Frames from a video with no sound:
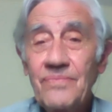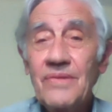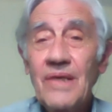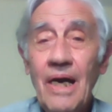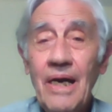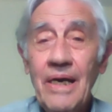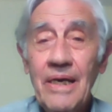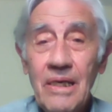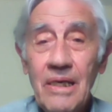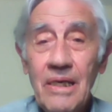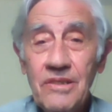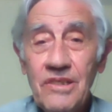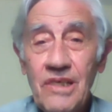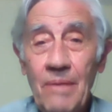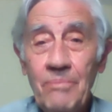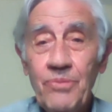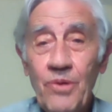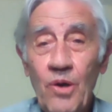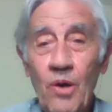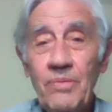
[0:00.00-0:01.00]
I had
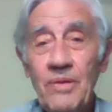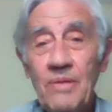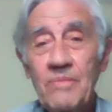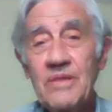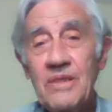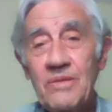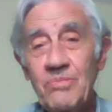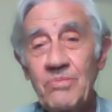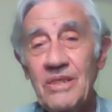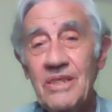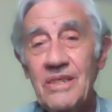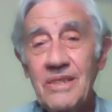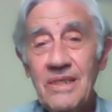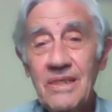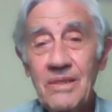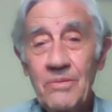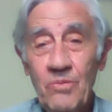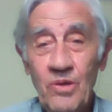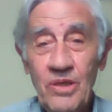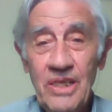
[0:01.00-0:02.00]
some problems with
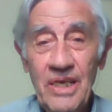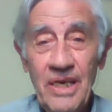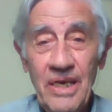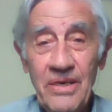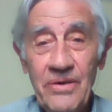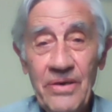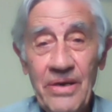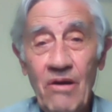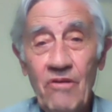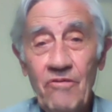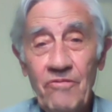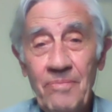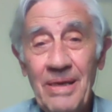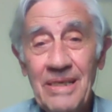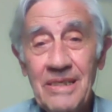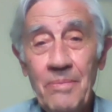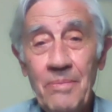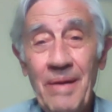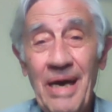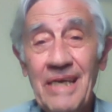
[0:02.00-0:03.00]
one area of
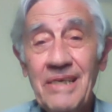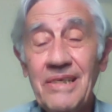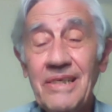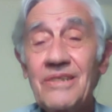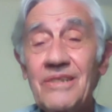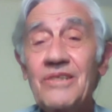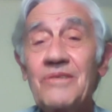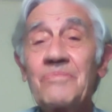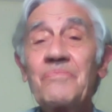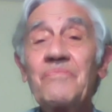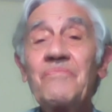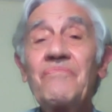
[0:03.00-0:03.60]
mathematics.